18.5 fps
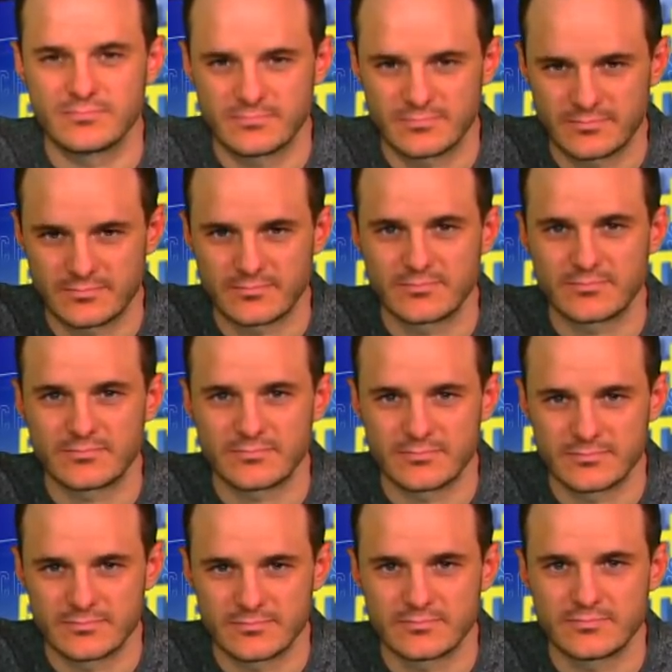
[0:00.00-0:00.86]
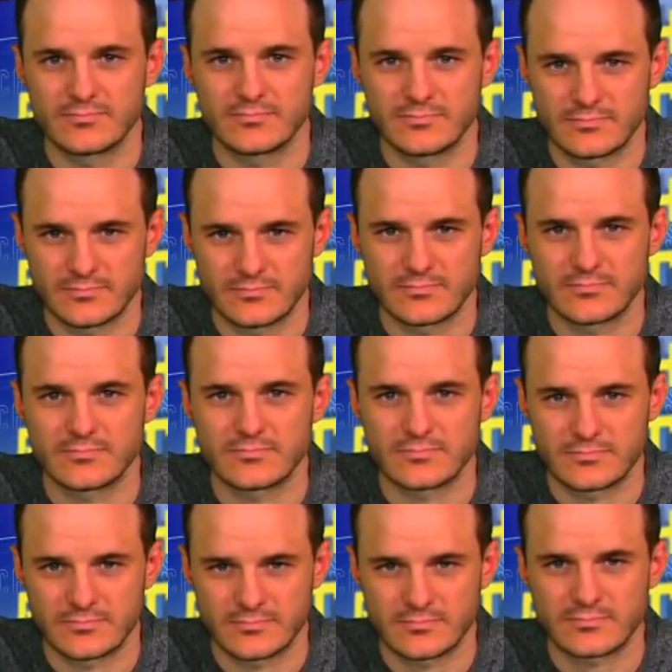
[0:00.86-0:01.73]

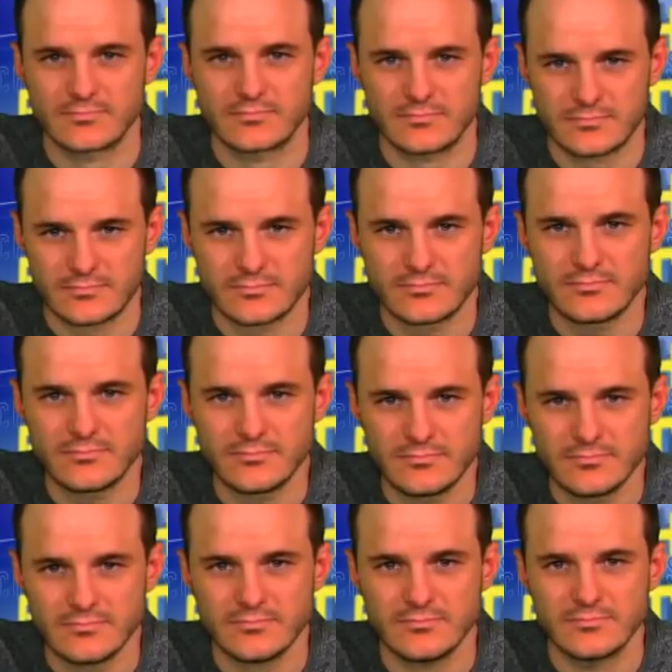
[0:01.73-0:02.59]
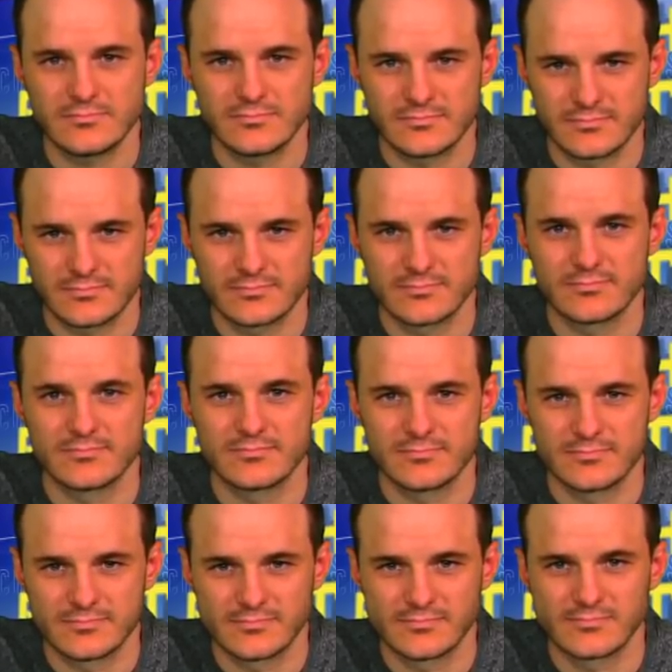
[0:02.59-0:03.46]

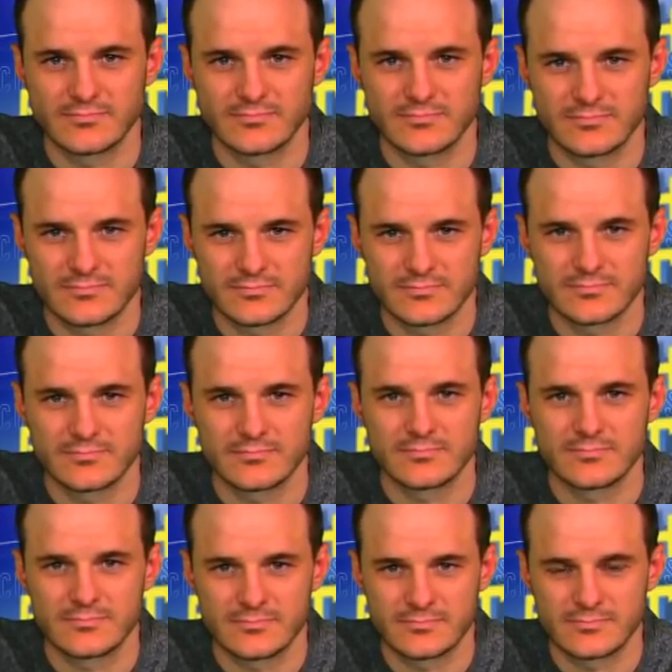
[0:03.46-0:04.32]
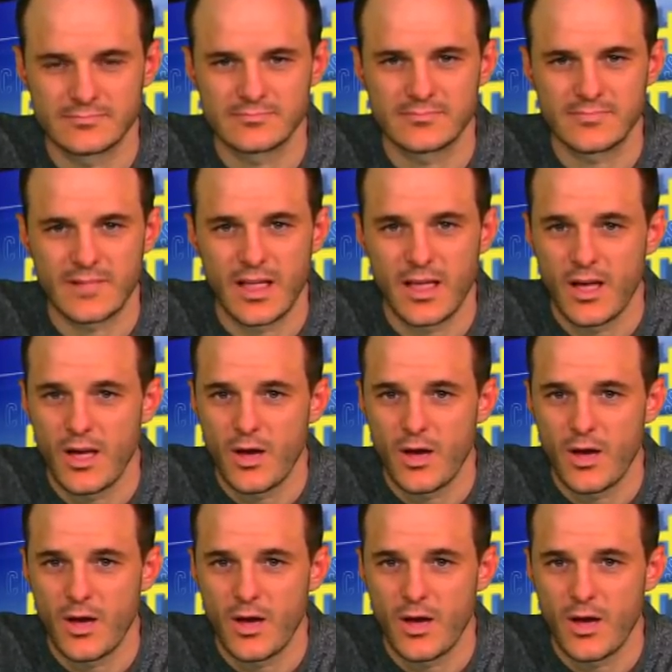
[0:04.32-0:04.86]
No words are spoken by the person on screen.